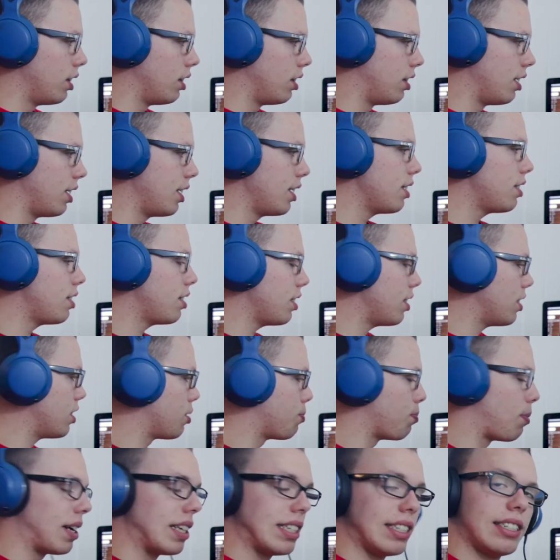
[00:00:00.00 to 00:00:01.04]
This
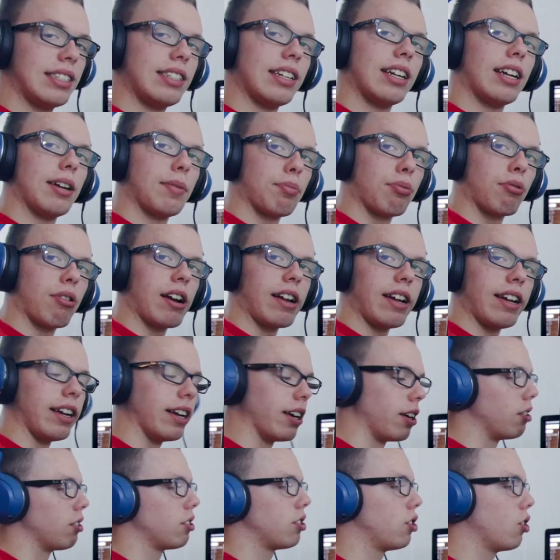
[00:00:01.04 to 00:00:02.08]
is my setup right
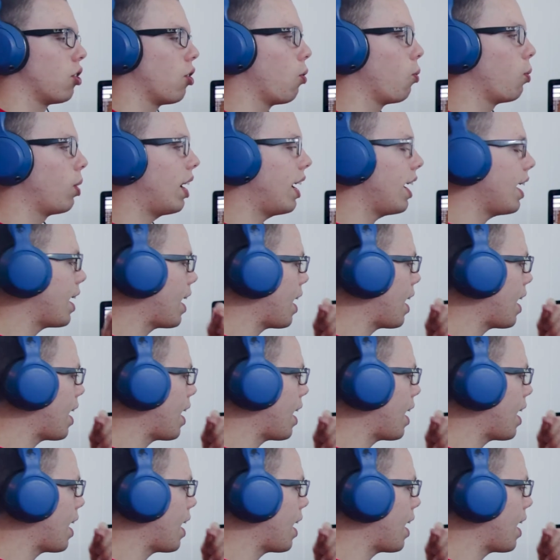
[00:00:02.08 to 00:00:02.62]
here. So what I